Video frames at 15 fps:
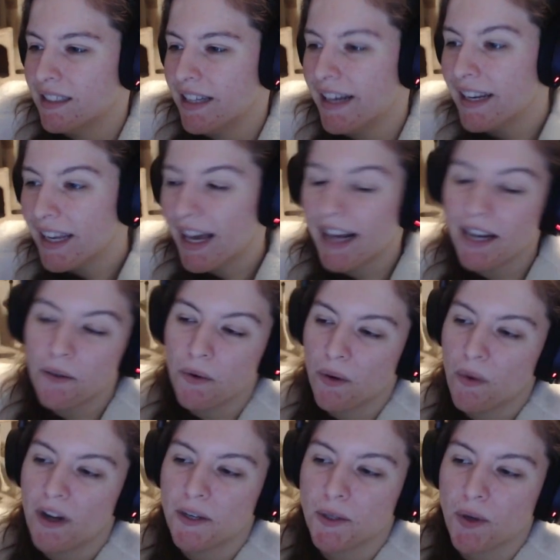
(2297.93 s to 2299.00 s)
I didn't want to
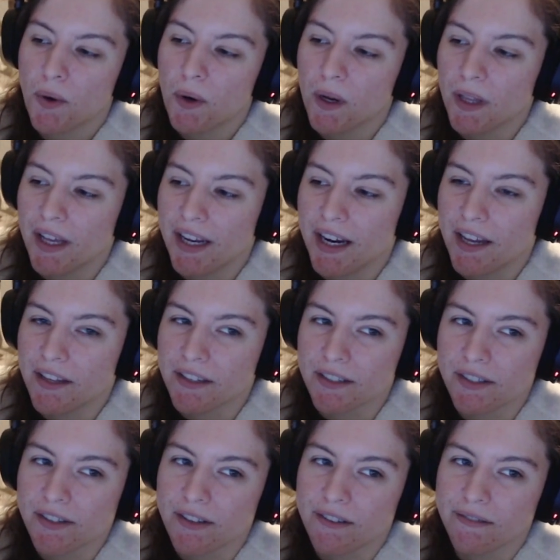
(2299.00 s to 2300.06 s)
watch Coraline either,
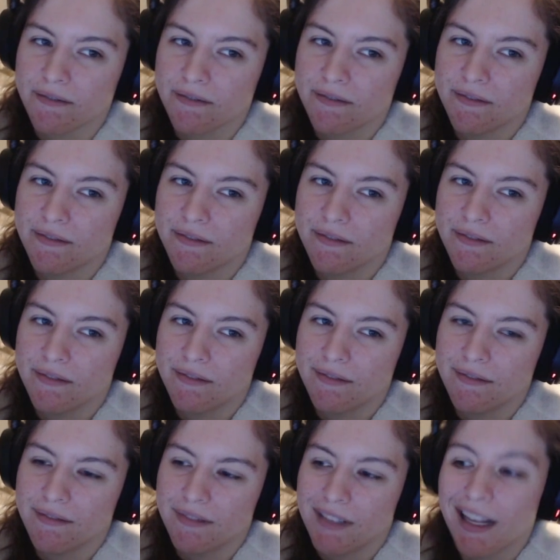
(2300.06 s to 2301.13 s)
so.
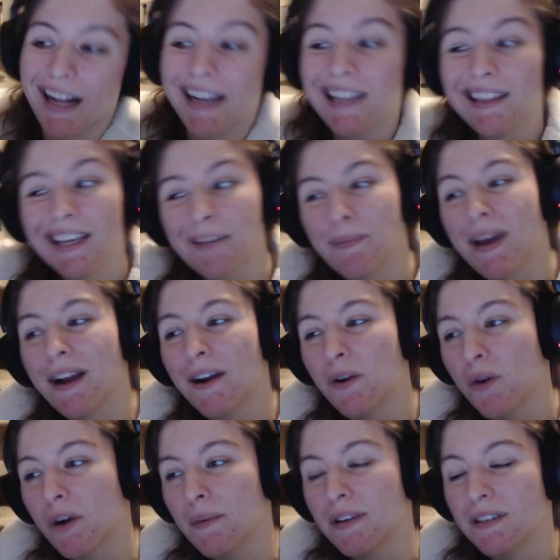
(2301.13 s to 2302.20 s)
I didn't like
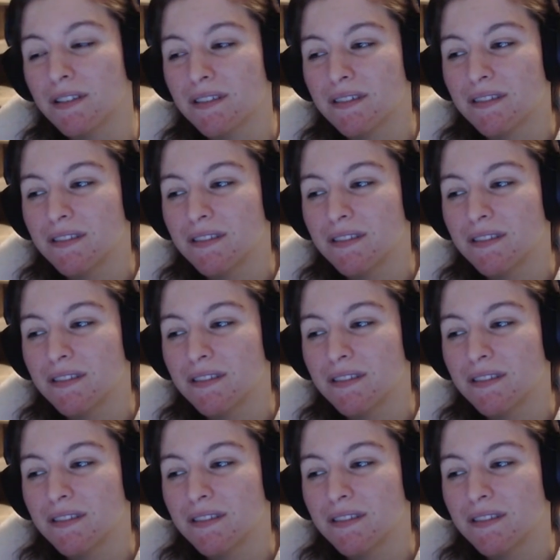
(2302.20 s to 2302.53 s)
Paranorman.